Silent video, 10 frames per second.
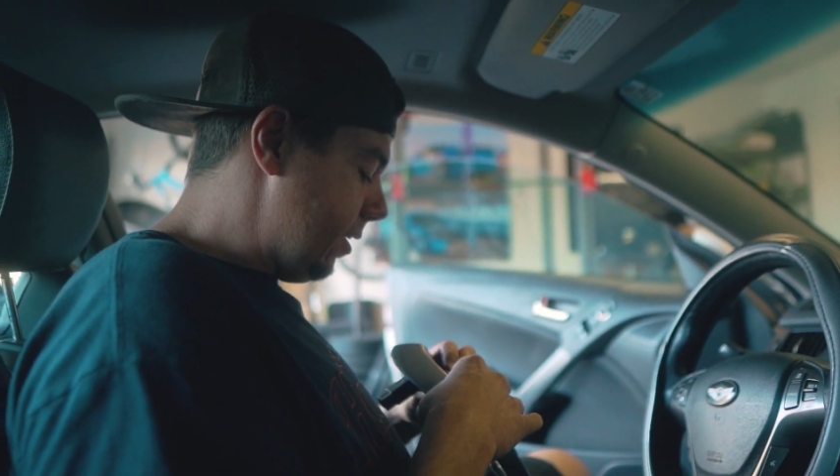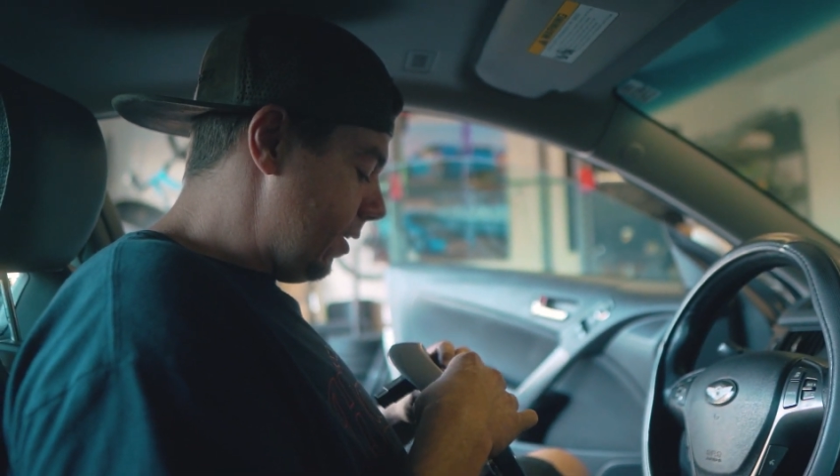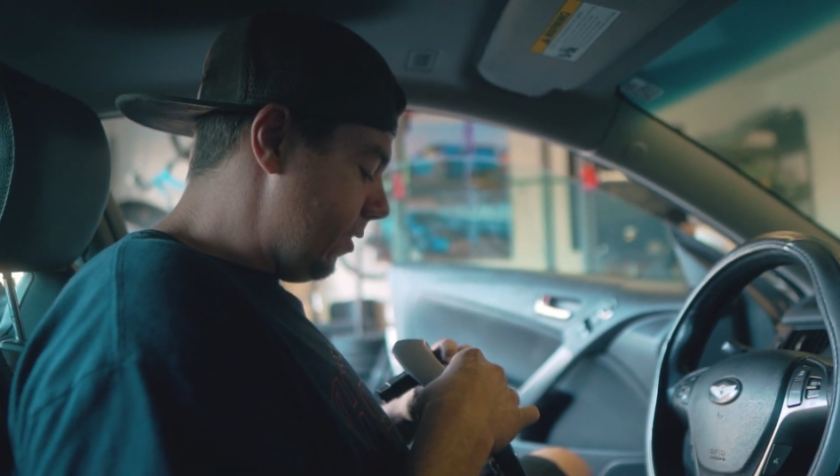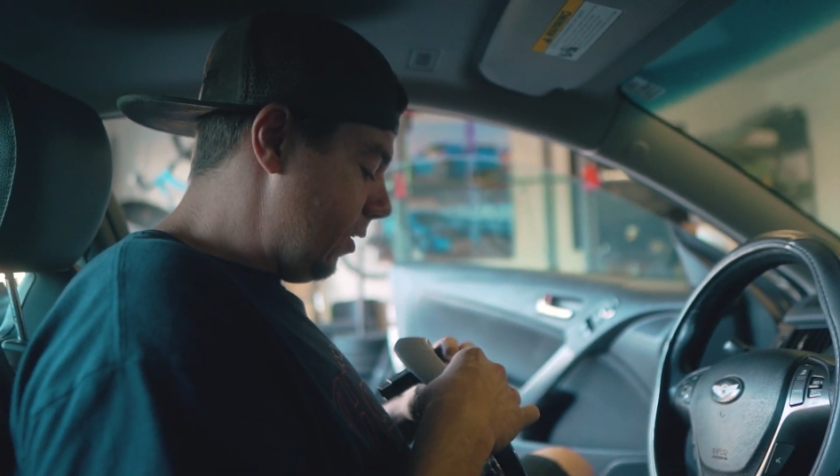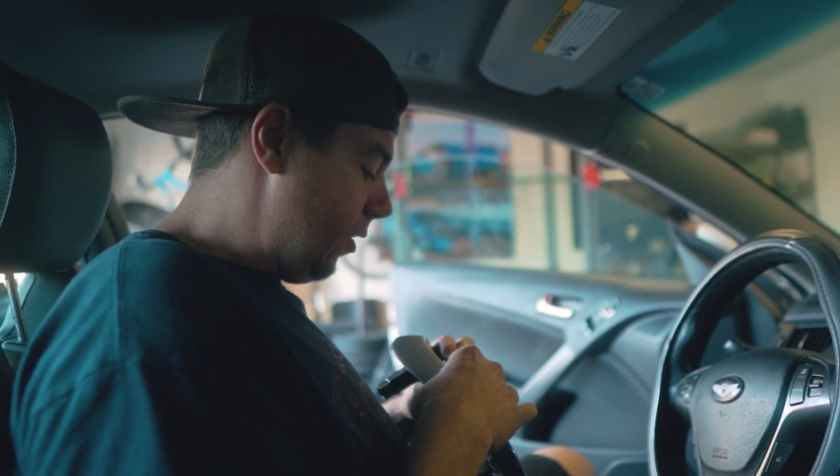
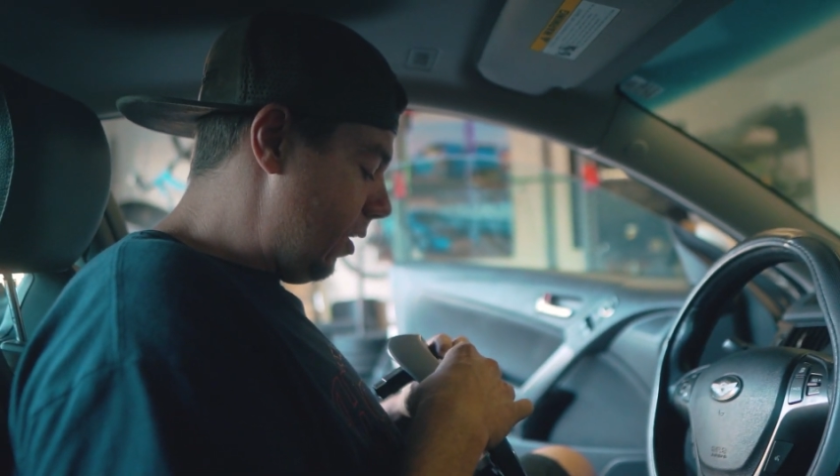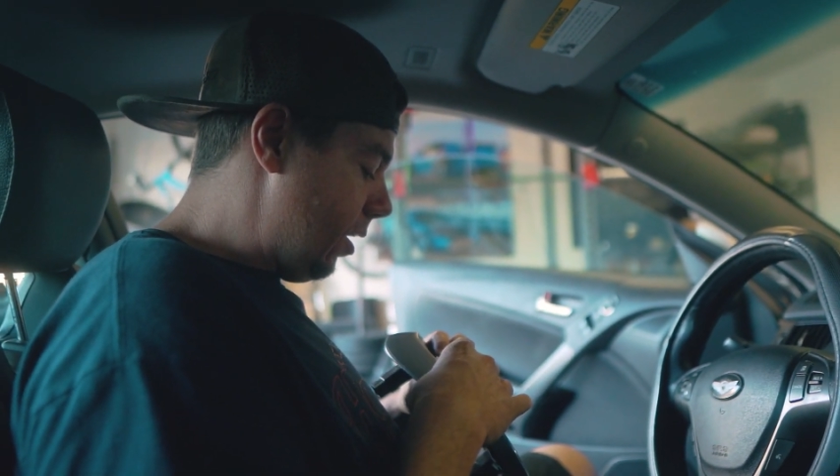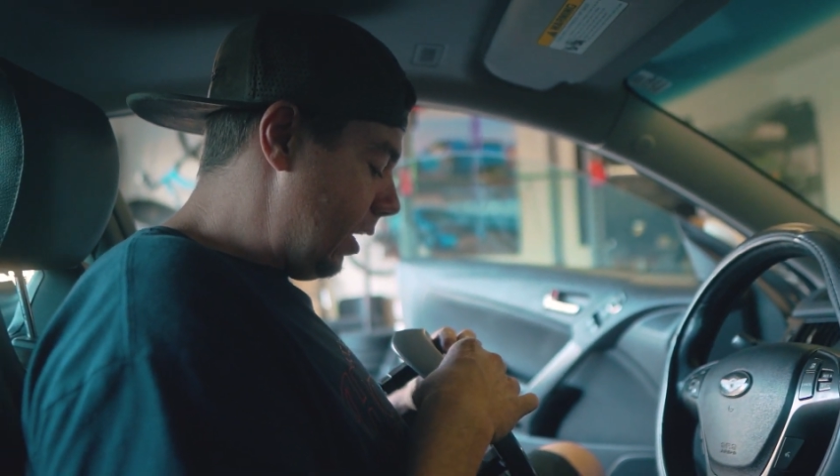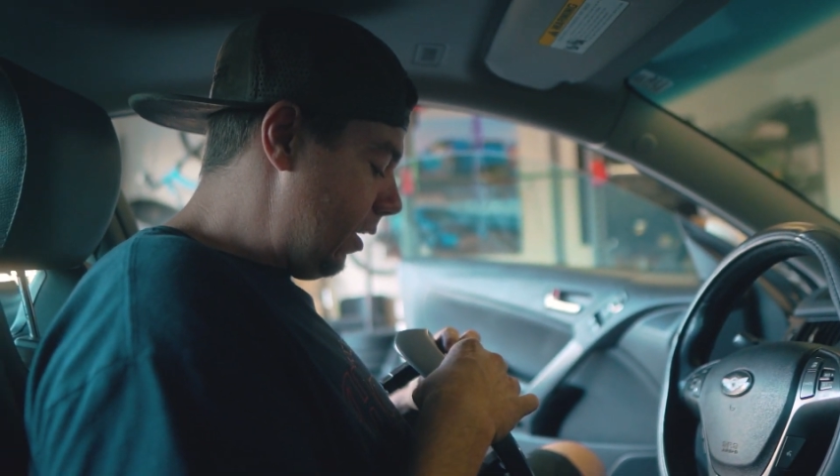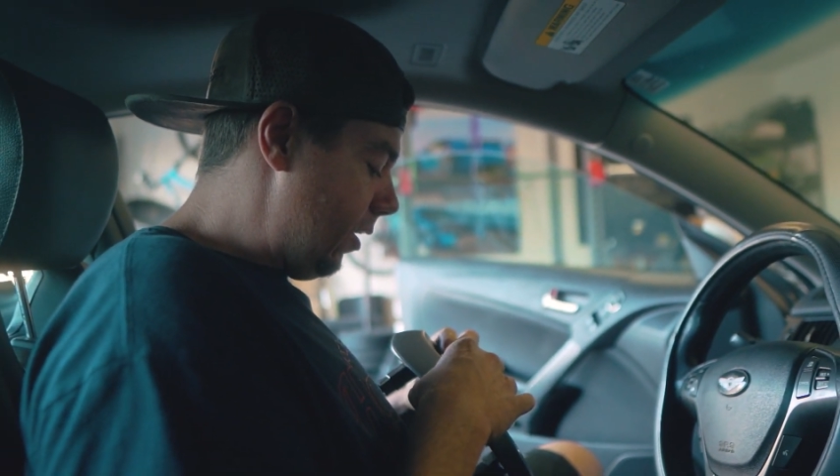And you know,
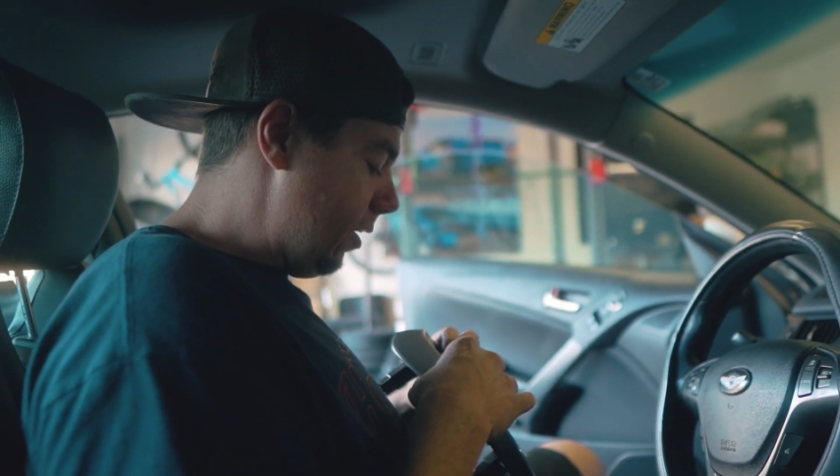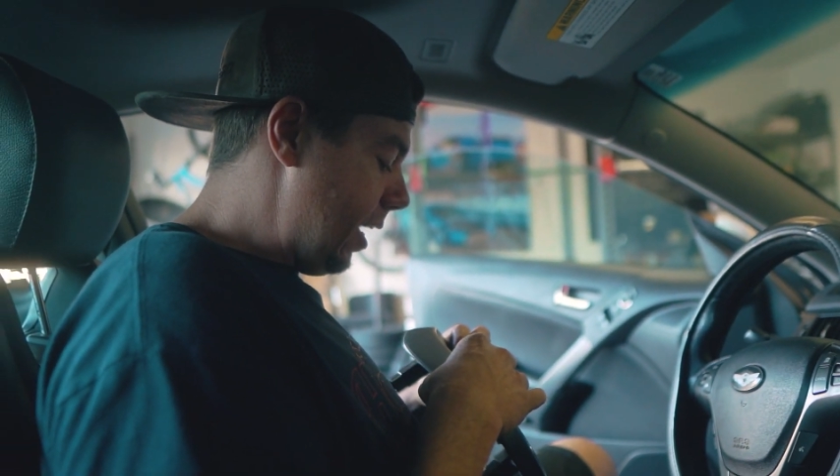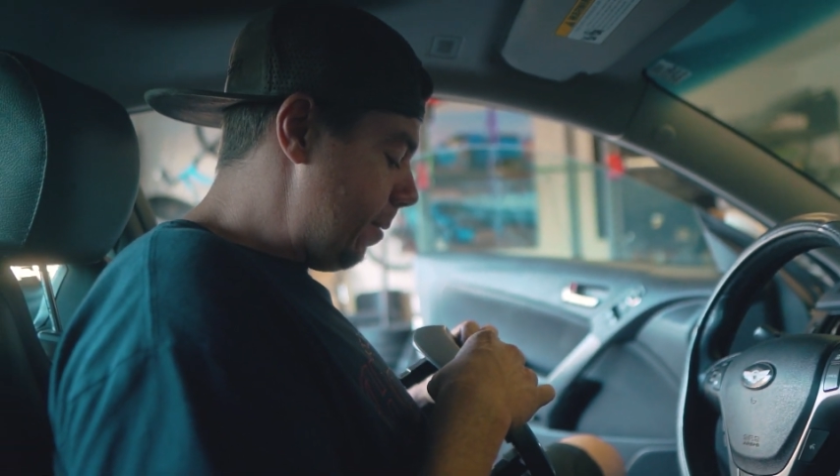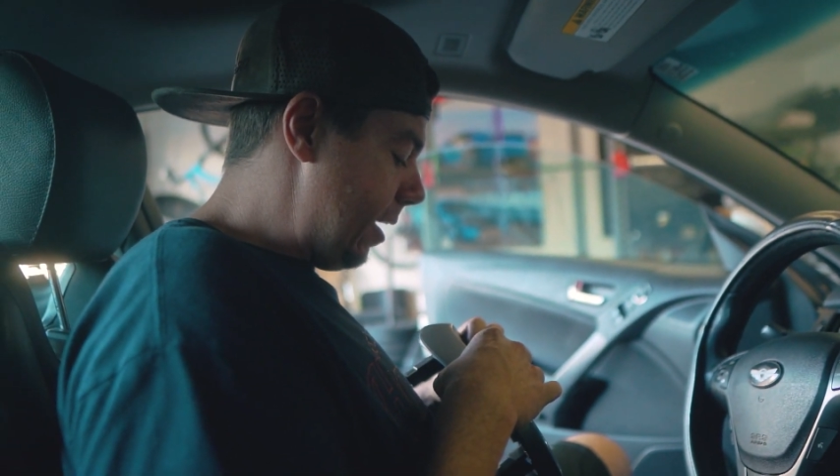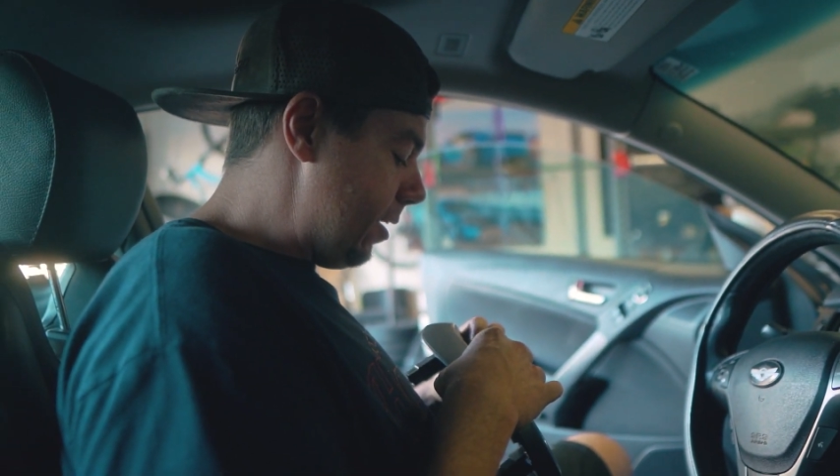it all
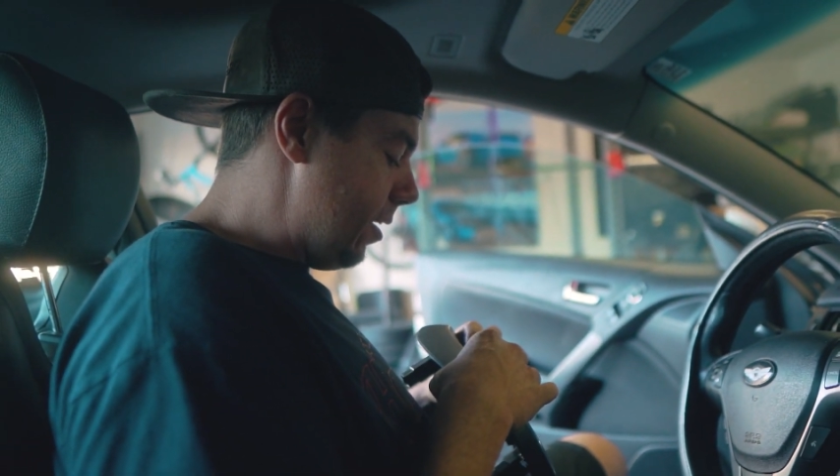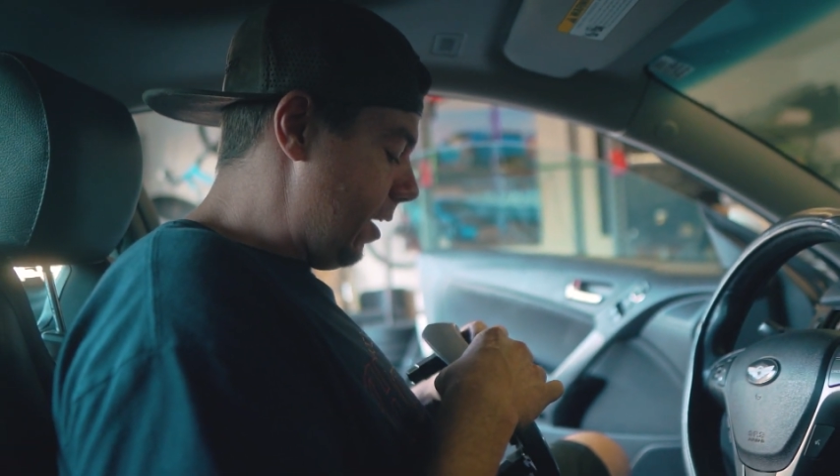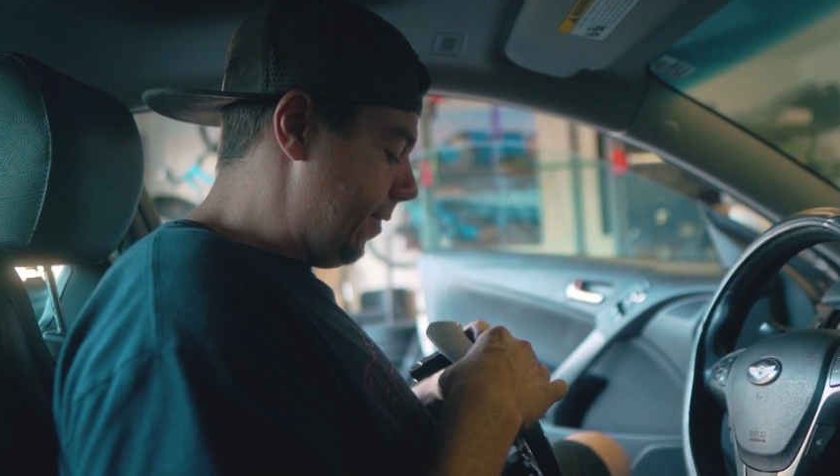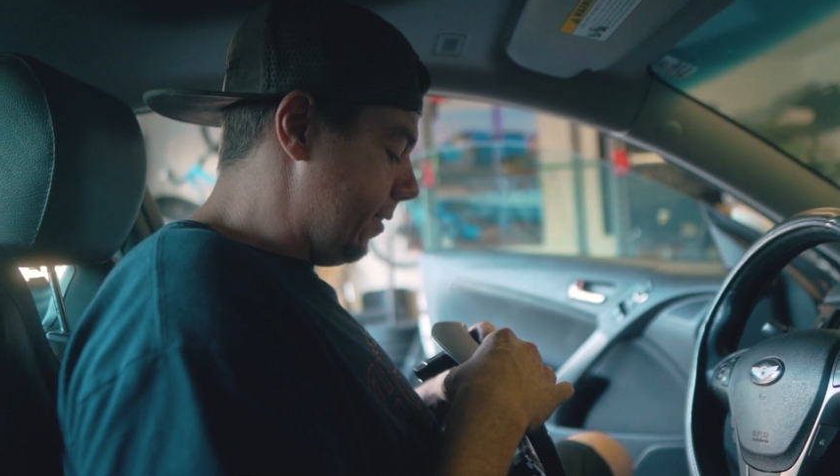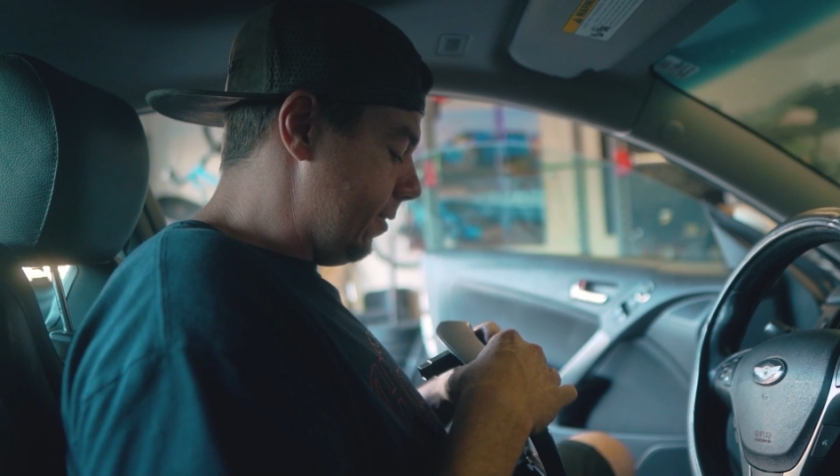came out of
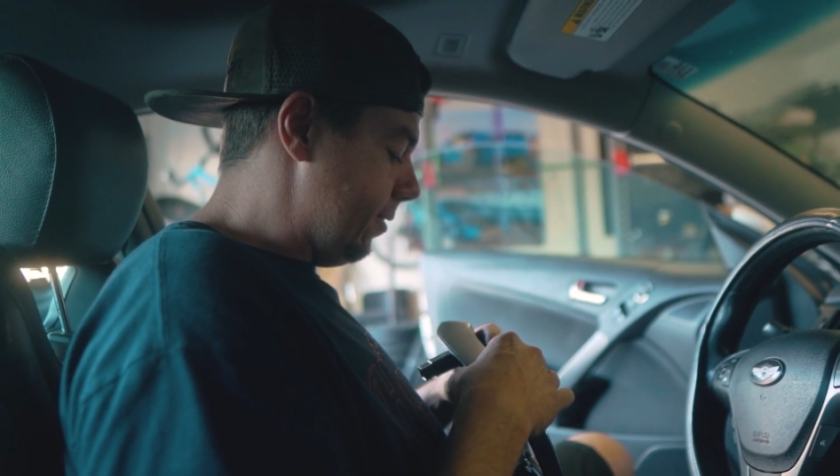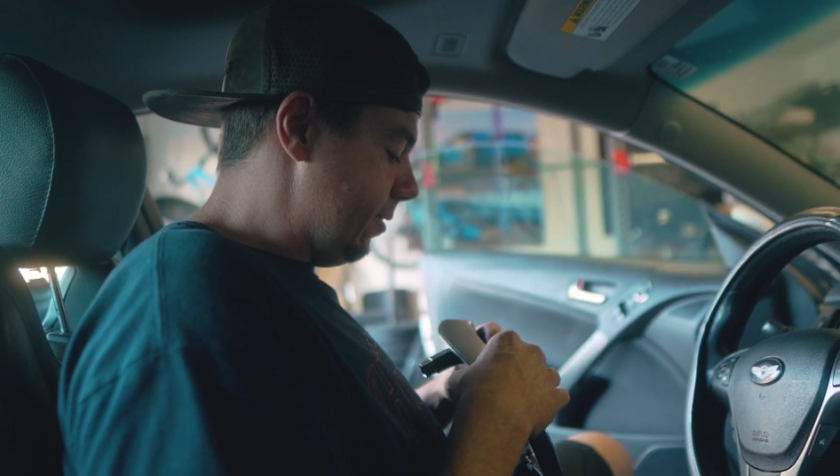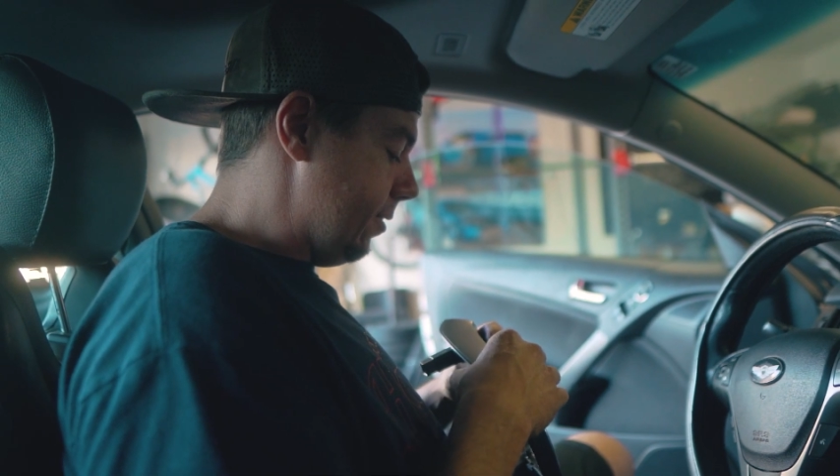nothing.